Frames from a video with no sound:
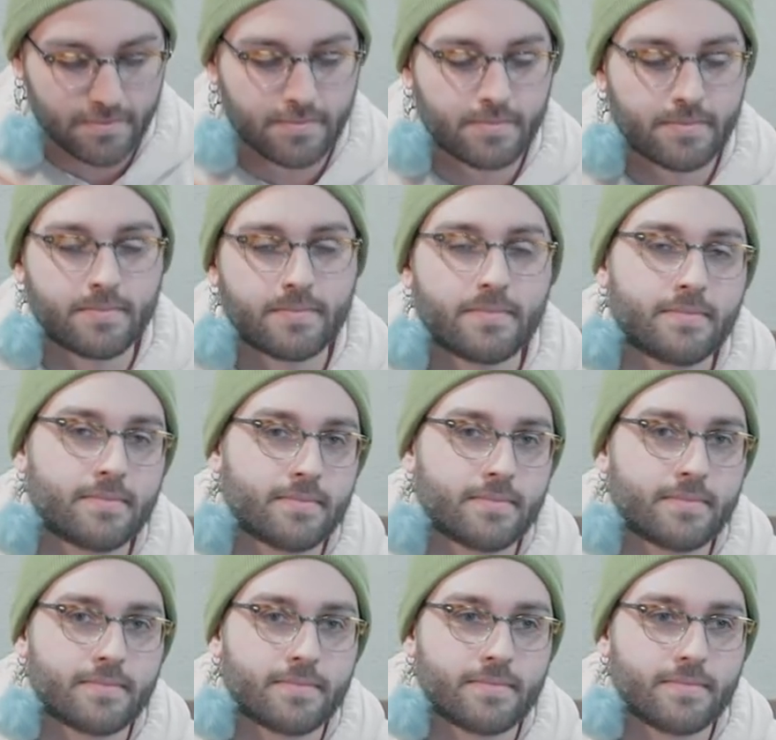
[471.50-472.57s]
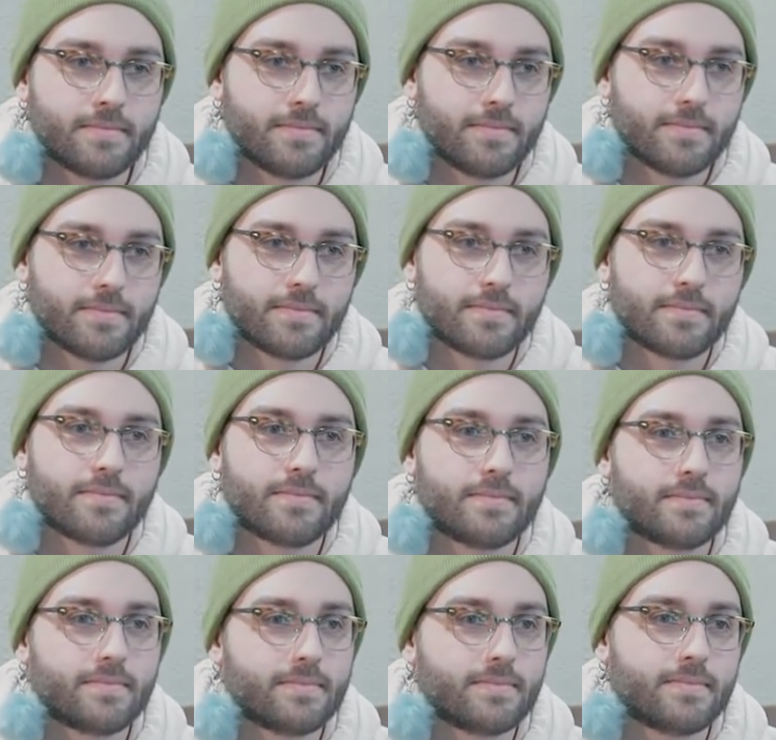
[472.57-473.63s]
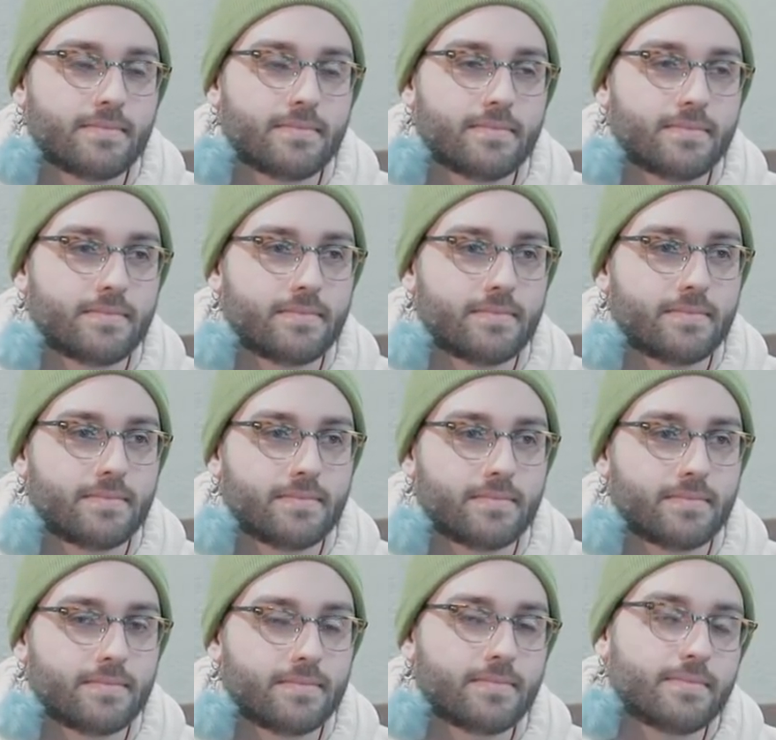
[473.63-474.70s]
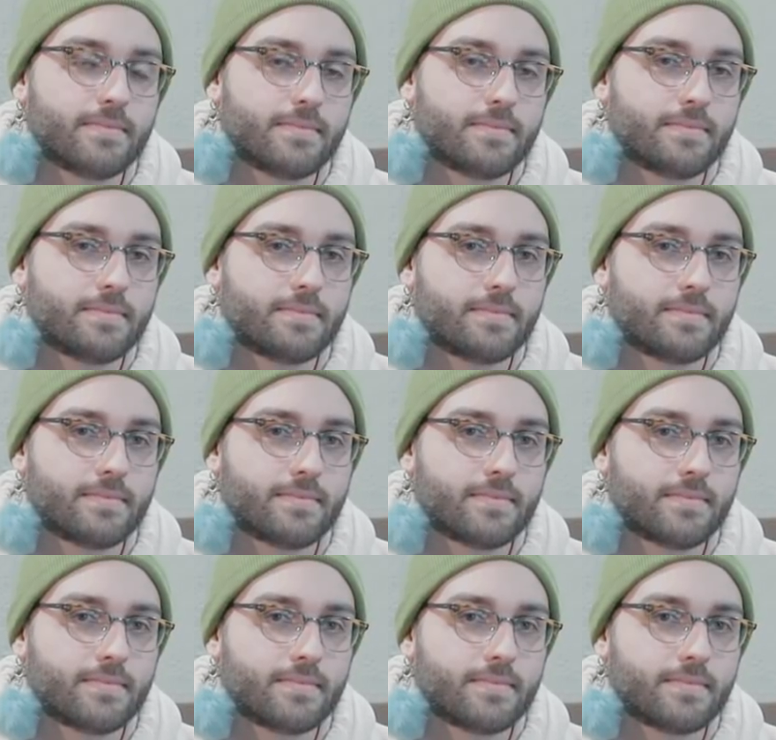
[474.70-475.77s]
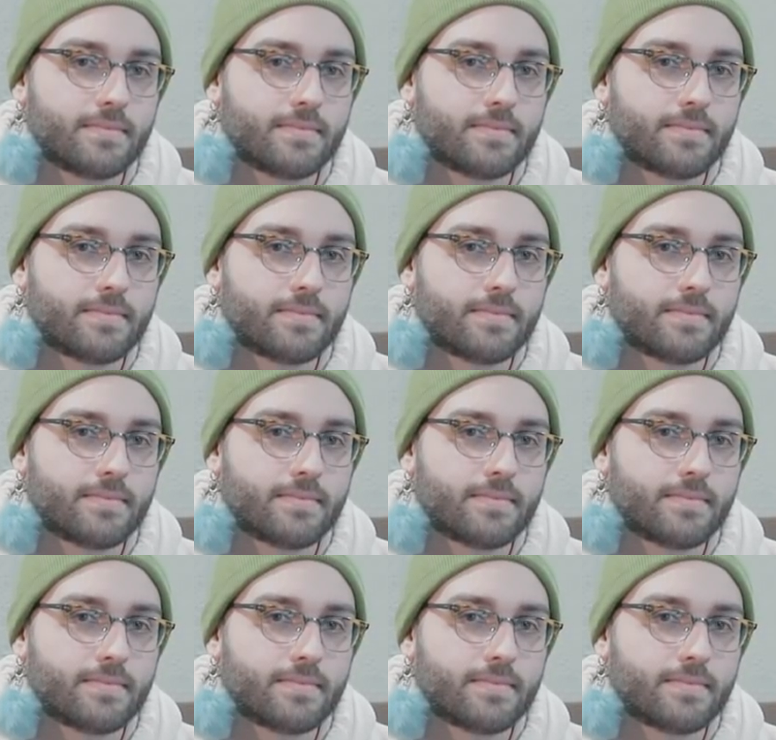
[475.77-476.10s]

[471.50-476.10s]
The person shown says nothing.